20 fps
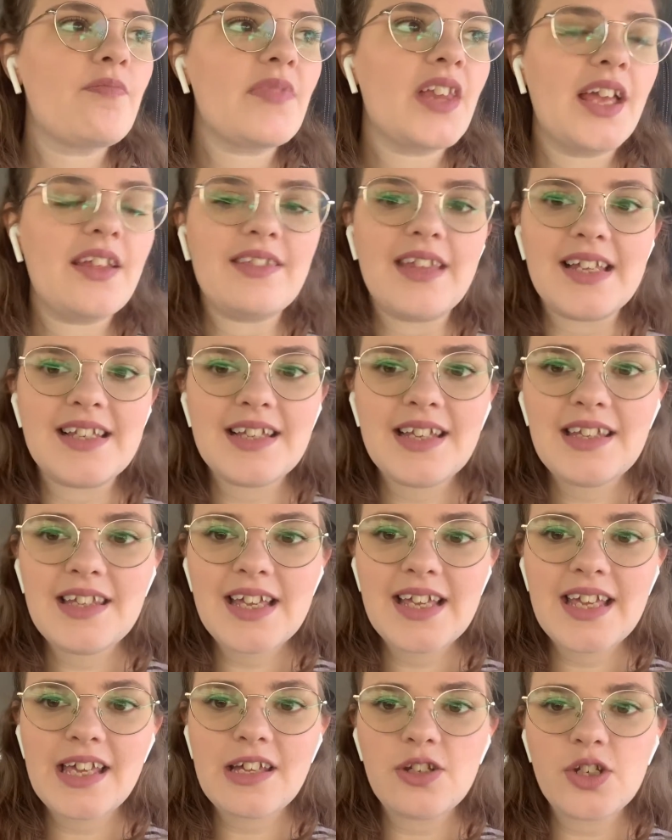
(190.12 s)
They said
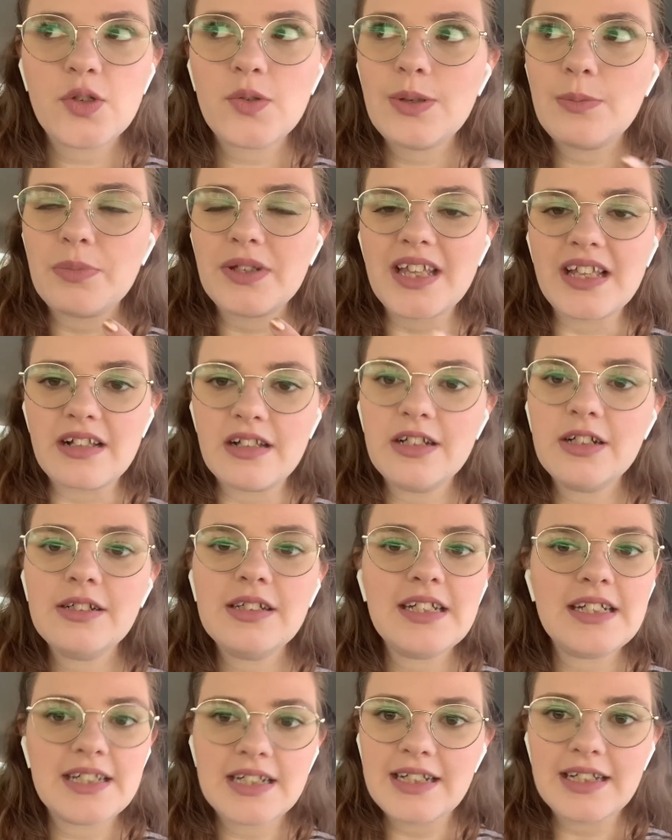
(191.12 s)
they can't do it, but they
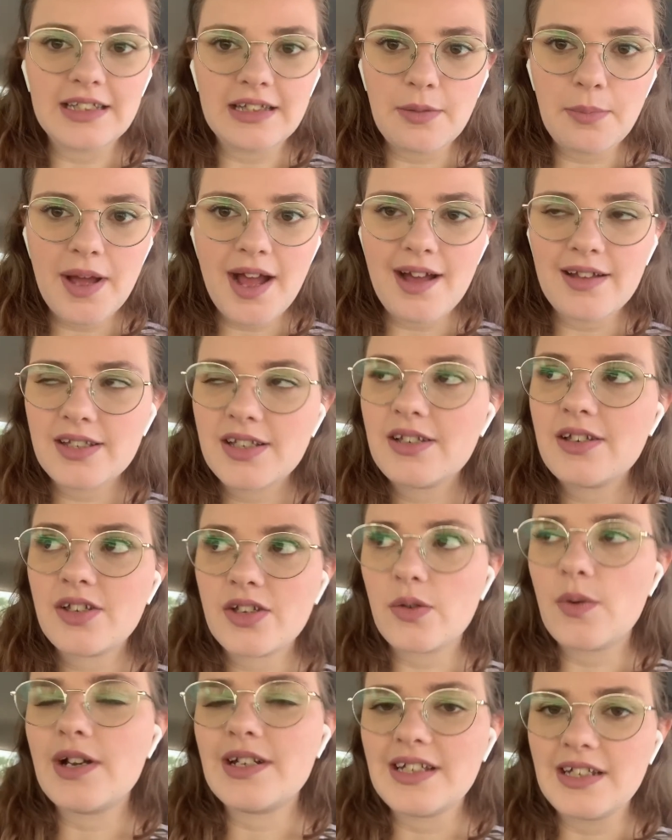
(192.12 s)
clearly did it in the past.
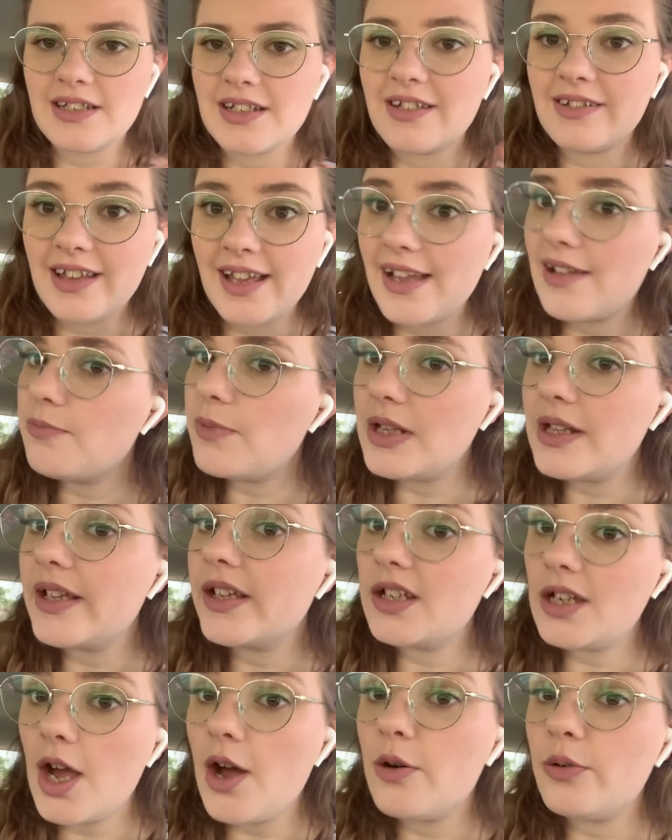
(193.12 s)
So I need to be
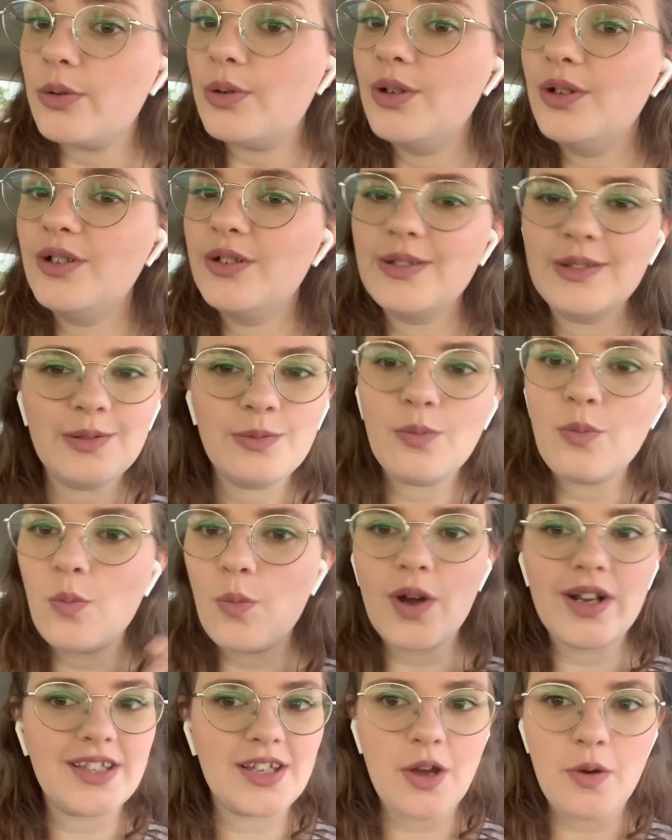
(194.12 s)
like, yo,
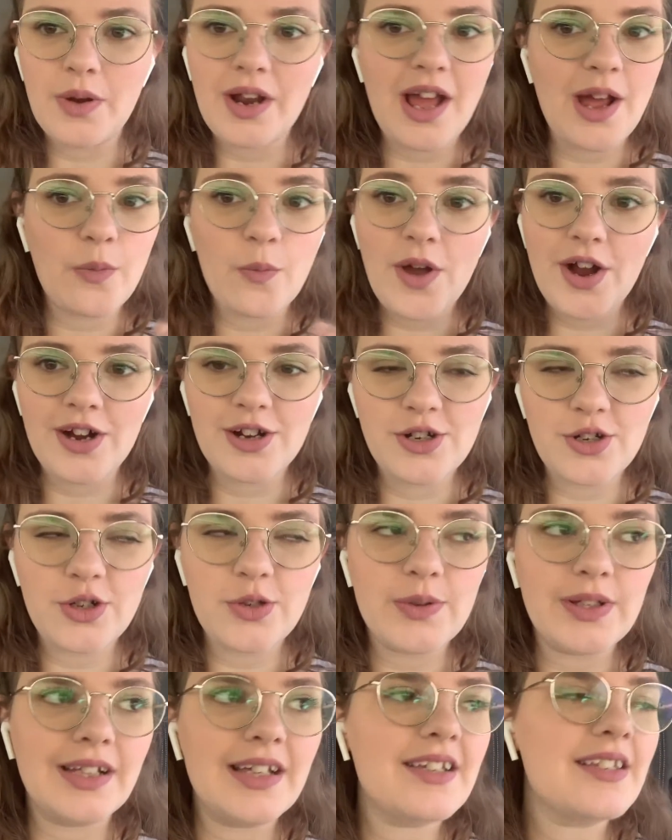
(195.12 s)
what's going on? Why aren't you
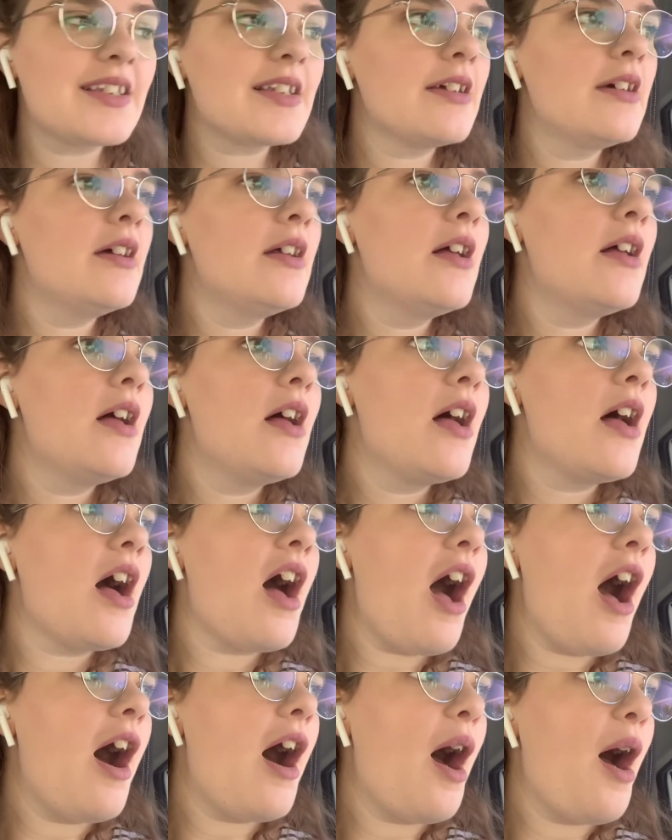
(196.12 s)
doing this?
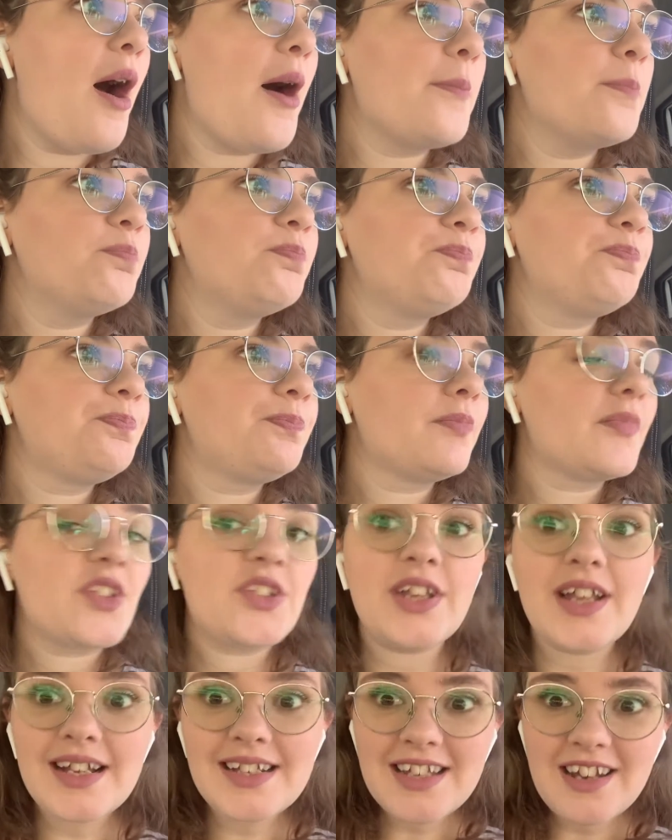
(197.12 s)

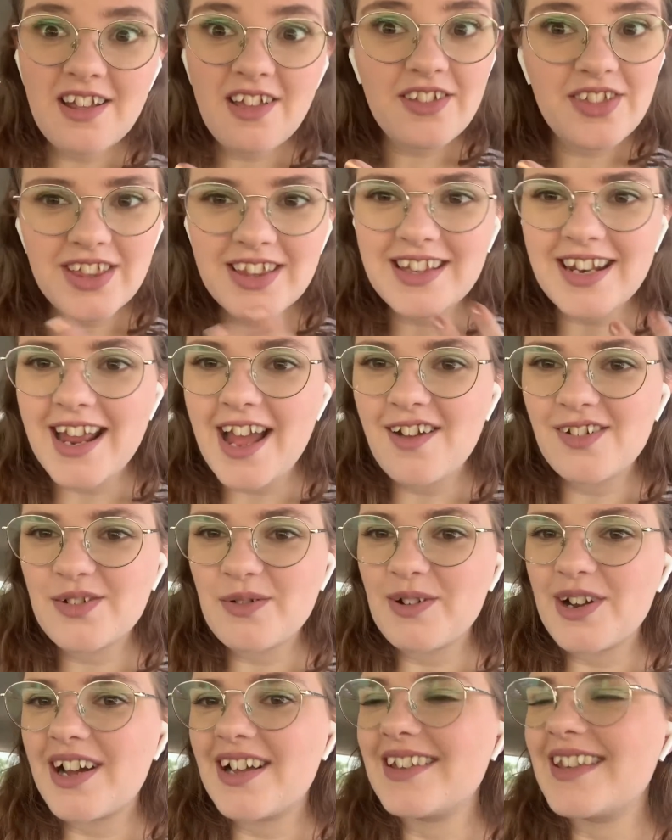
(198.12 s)
So that's another thing that I have to
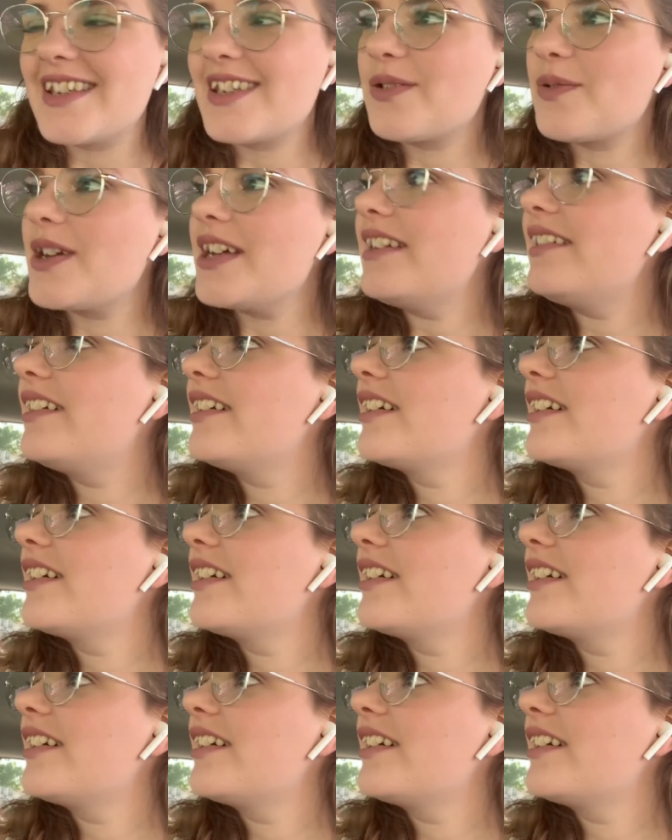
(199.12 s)
work on this week.